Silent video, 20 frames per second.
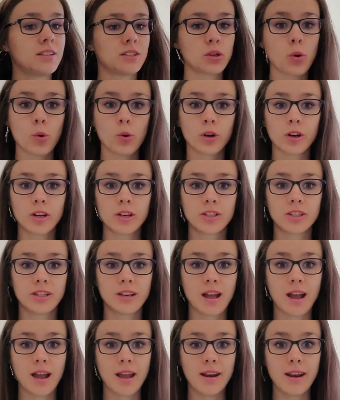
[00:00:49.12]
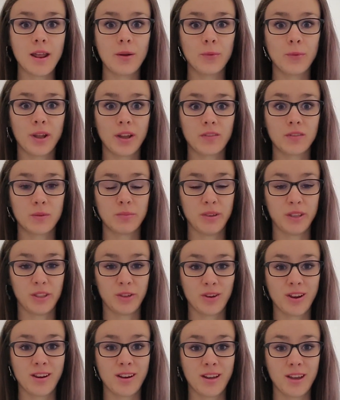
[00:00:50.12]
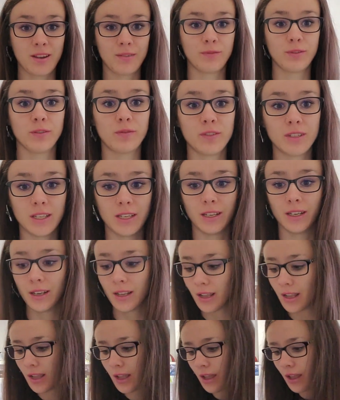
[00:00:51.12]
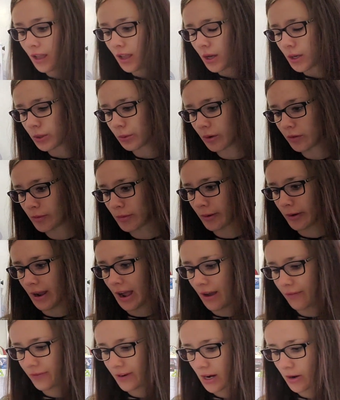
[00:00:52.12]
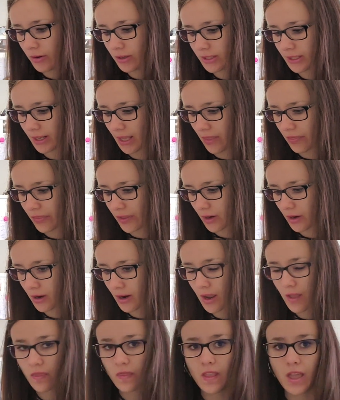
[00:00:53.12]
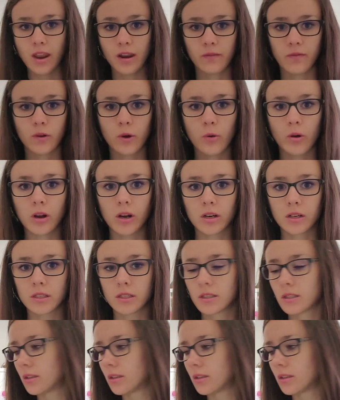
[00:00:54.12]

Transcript: quarter to 9 and we have to be there at 9.15. So we have about half an hour to get there and then of course...